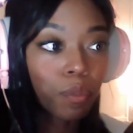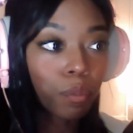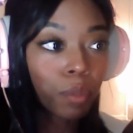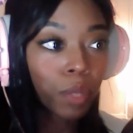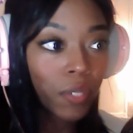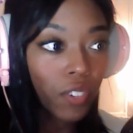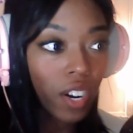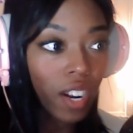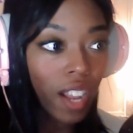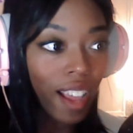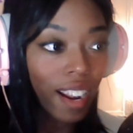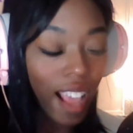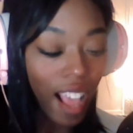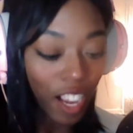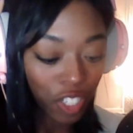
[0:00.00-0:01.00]
believe it or
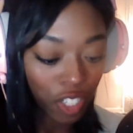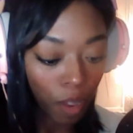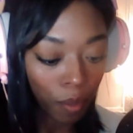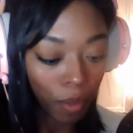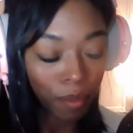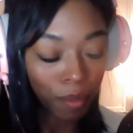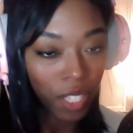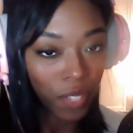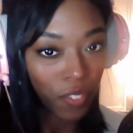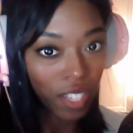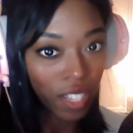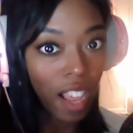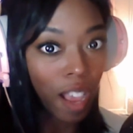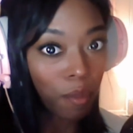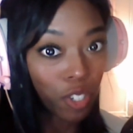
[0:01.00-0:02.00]
not, actually, I mean, believe
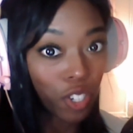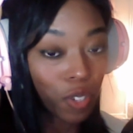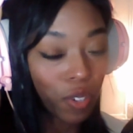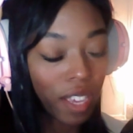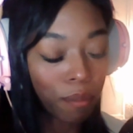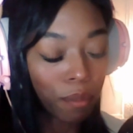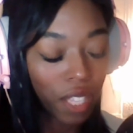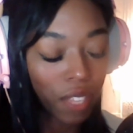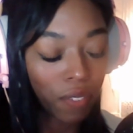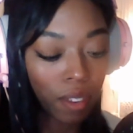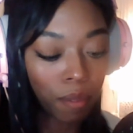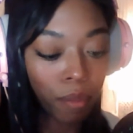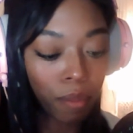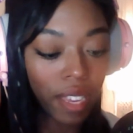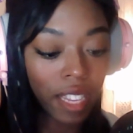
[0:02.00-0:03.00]
it, I'm sure you can believe
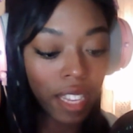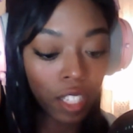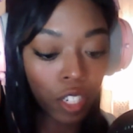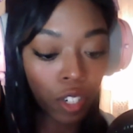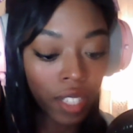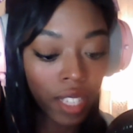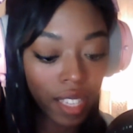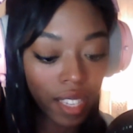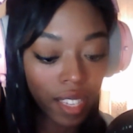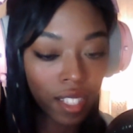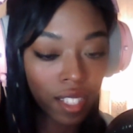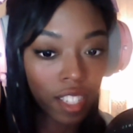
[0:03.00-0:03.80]
it, but it literally